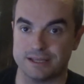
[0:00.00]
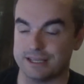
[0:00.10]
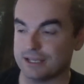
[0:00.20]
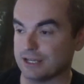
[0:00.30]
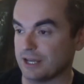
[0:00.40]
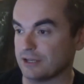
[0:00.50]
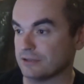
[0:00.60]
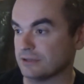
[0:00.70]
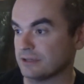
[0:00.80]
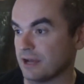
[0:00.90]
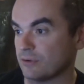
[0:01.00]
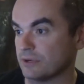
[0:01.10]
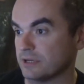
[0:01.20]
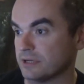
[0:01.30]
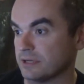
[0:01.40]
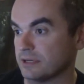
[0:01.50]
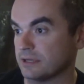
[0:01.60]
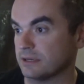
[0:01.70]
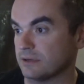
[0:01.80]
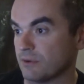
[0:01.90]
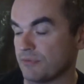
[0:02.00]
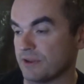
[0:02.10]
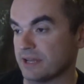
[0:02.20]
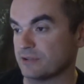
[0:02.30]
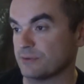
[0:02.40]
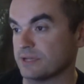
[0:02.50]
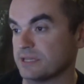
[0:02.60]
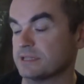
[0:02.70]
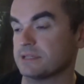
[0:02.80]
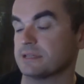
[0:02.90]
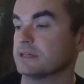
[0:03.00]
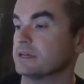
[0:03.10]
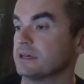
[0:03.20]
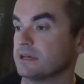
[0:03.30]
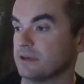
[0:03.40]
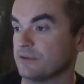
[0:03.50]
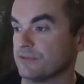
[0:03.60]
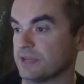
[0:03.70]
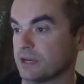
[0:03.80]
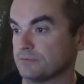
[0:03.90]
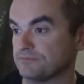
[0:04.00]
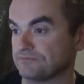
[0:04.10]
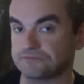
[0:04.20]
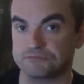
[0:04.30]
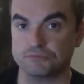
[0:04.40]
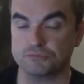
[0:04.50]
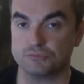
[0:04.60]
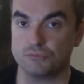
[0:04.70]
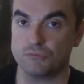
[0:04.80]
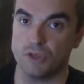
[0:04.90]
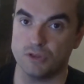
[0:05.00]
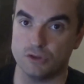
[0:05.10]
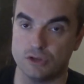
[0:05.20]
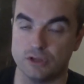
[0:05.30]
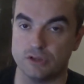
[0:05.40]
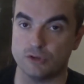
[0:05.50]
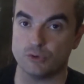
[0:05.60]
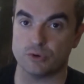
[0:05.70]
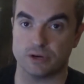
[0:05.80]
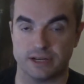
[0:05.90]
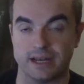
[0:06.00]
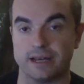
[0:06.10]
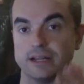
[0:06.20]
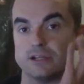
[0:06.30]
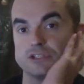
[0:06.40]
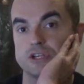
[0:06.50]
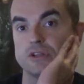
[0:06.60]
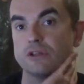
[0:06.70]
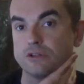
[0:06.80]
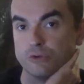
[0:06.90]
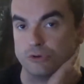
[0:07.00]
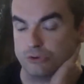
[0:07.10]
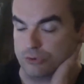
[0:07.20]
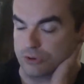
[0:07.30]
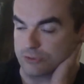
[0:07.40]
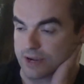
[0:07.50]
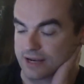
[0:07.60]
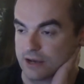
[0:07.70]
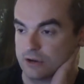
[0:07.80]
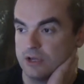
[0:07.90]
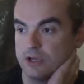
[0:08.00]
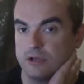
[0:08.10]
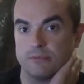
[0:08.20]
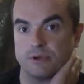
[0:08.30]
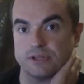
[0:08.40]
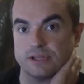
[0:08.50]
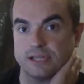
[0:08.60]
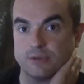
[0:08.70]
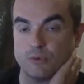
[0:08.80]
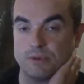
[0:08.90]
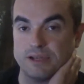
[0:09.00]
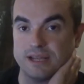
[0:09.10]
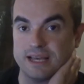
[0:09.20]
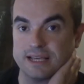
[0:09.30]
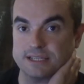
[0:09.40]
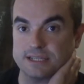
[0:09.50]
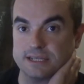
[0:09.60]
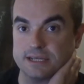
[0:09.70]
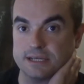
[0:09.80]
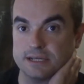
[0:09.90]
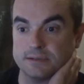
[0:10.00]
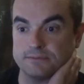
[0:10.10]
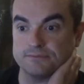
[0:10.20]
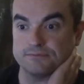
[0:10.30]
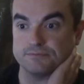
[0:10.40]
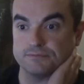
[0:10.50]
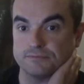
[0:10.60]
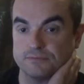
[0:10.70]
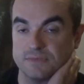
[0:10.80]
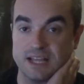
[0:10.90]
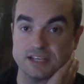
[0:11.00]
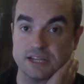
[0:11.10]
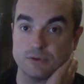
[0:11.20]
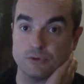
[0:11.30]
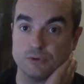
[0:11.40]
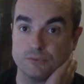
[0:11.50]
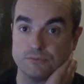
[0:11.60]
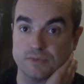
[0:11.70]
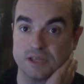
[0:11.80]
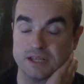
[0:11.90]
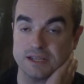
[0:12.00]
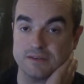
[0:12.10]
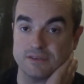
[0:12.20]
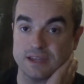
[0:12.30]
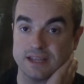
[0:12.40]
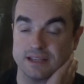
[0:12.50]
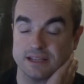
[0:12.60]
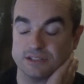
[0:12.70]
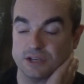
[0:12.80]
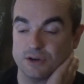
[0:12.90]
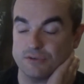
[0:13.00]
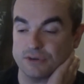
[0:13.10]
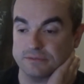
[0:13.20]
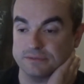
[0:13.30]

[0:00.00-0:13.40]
and now Wolfram has released a video. The tour, they're still touring right now, but that will be the last thing they'll do. Then it's over.